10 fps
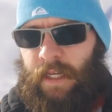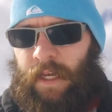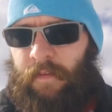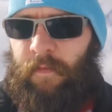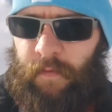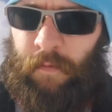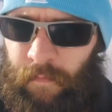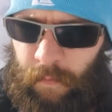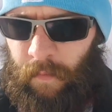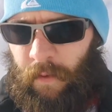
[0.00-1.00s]
I have a
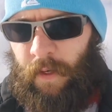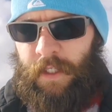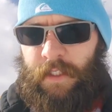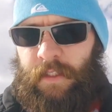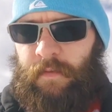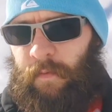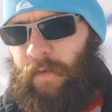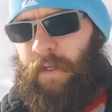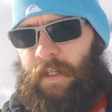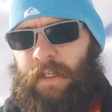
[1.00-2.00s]
few more questions
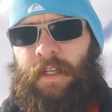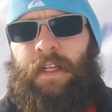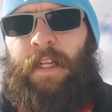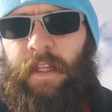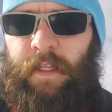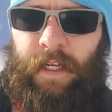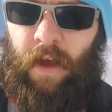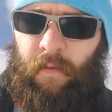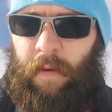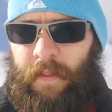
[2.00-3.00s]
for the
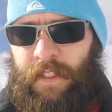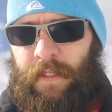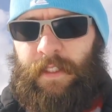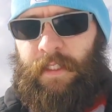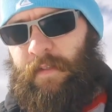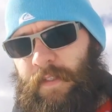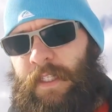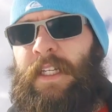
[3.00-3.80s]
town representatives.